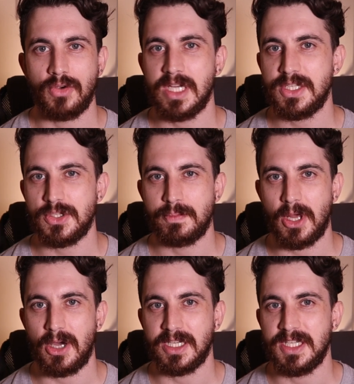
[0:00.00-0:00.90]
Creator's
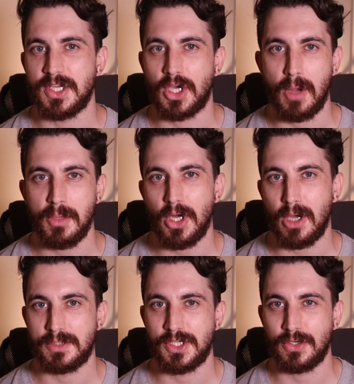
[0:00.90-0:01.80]
block is a common
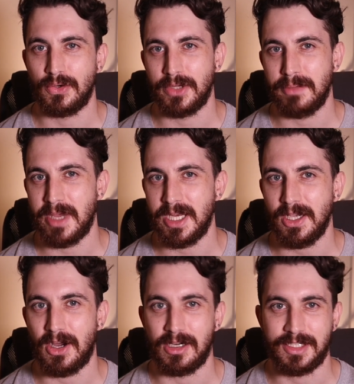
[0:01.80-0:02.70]
obstacle that
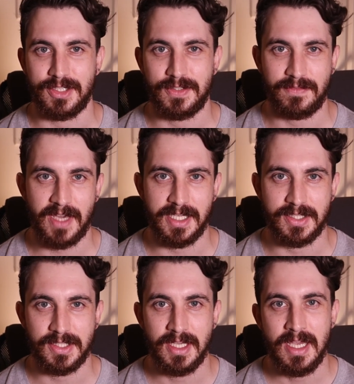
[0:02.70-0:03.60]
many artists
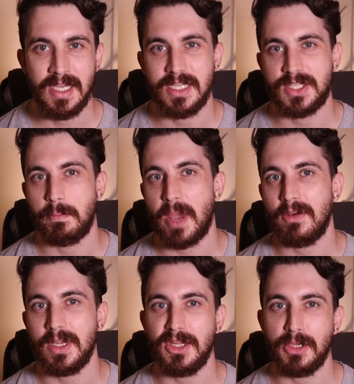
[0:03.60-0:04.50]
face. It's a
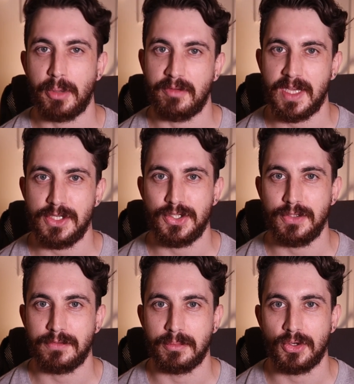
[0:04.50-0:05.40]
barrier that prevents
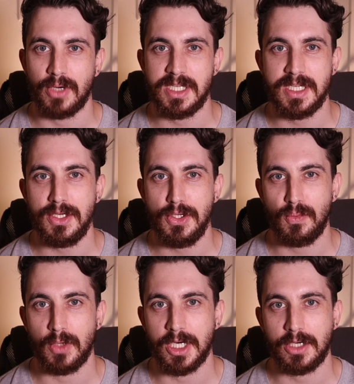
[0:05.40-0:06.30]
you from creating new
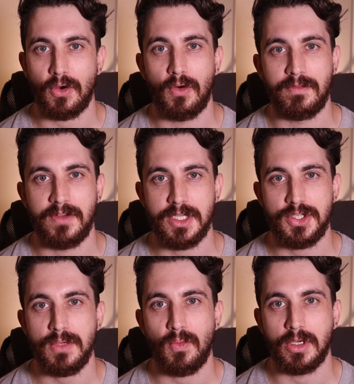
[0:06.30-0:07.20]
work or
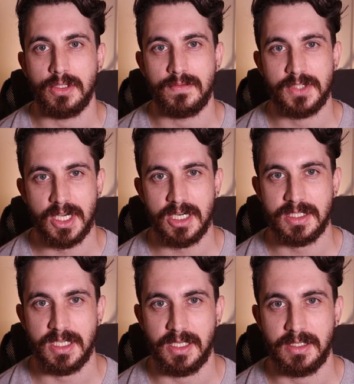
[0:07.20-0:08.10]
finishing what you've
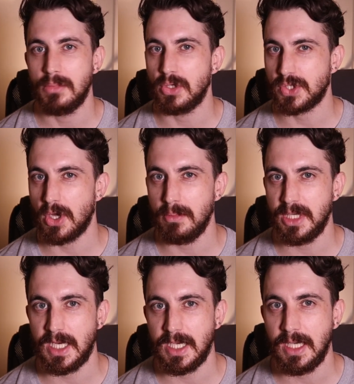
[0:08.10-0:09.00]
started. Most
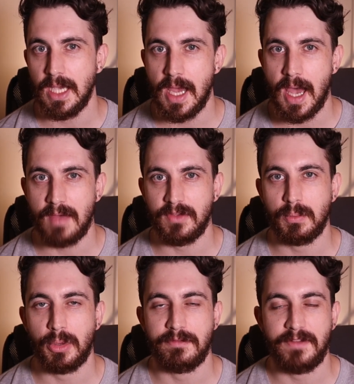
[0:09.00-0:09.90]
commonly,
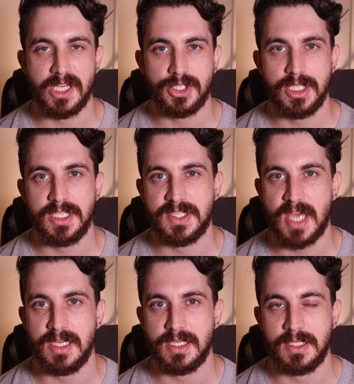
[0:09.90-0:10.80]
having perfectionist
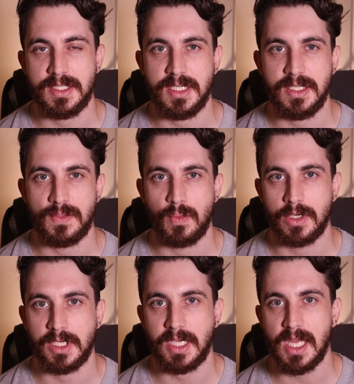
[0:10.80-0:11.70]
tendencies
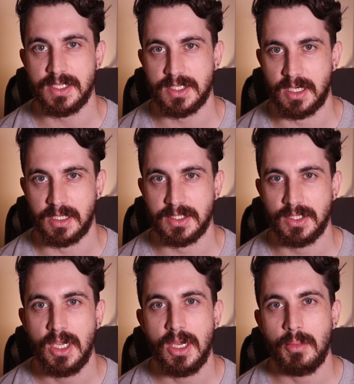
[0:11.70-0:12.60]
work against
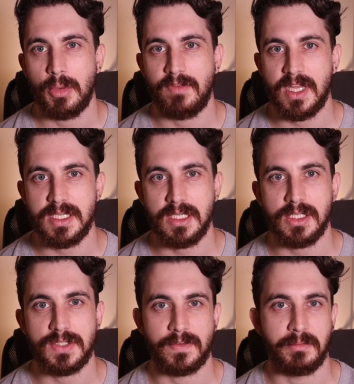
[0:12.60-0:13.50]
us, preventing
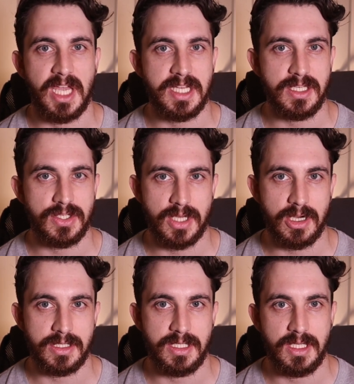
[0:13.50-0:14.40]
us from getting
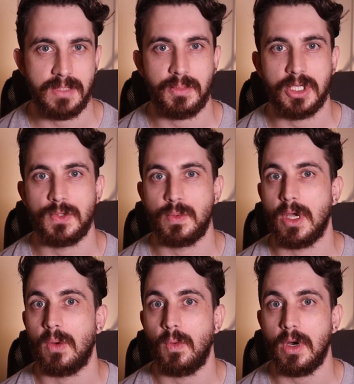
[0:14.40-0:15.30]
started because we
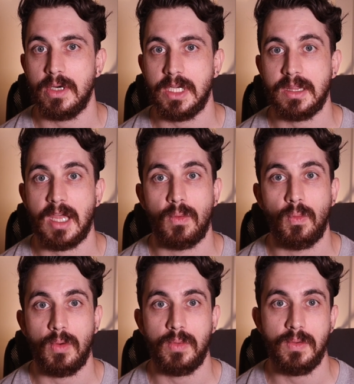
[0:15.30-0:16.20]
are worried that
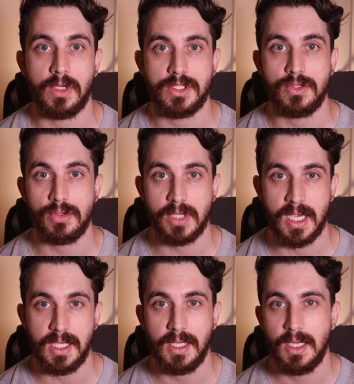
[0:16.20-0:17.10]
what we want to
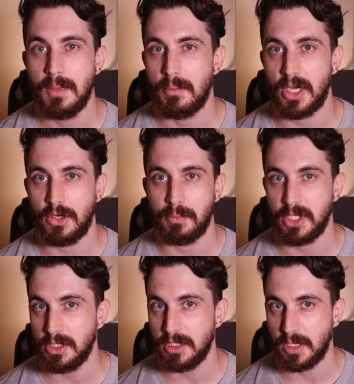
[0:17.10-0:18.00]
create might not be
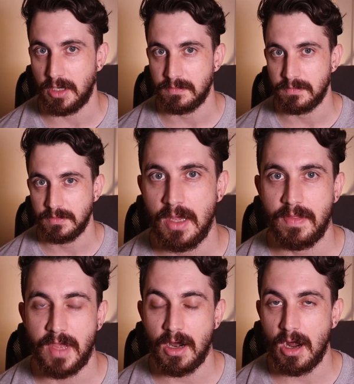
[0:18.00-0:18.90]
good enough.
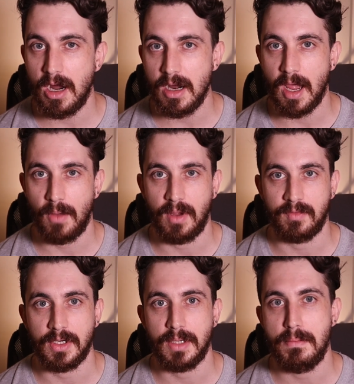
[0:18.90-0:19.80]
There are,
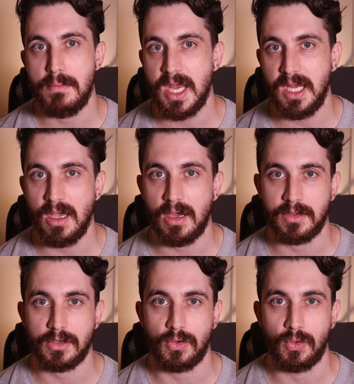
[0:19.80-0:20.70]
however, many
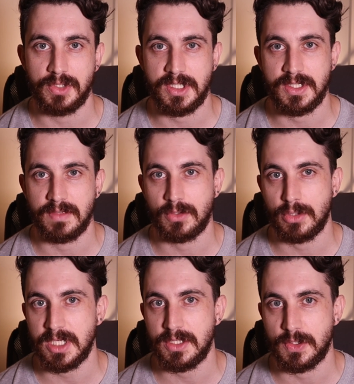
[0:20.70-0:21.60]
other causes of
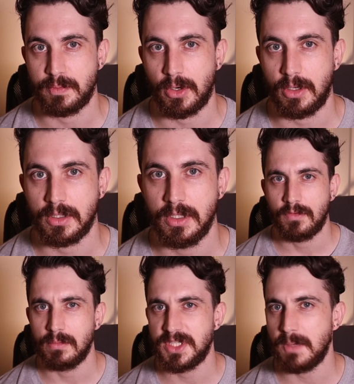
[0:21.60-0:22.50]
creator's block.
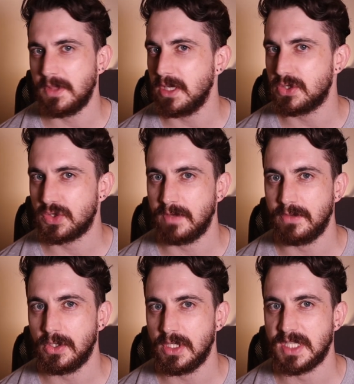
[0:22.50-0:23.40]
From something as
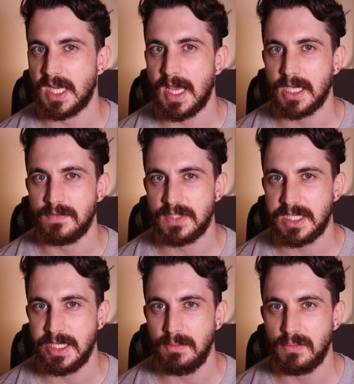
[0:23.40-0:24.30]
trivial as a lack of
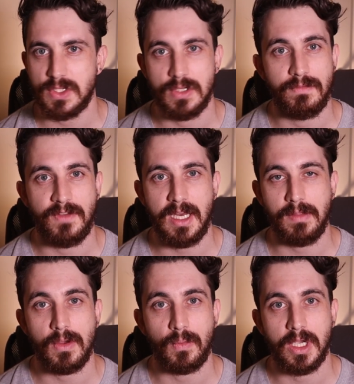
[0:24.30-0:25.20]
sleep to
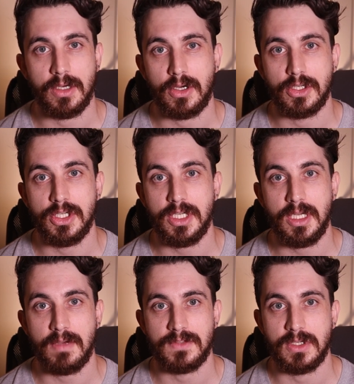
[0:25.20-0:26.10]
feeling that we are not good
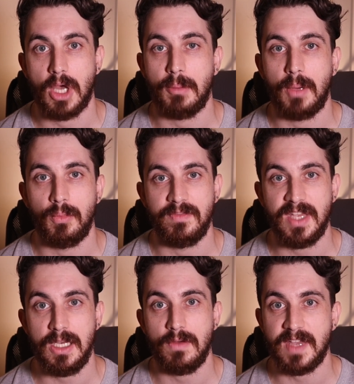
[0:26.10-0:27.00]
enough to come up
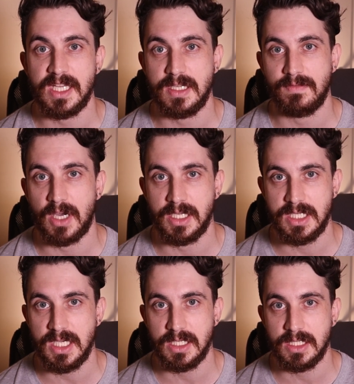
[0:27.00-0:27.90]
with innovative
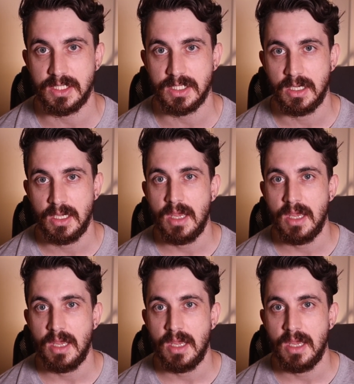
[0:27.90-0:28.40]
ideas.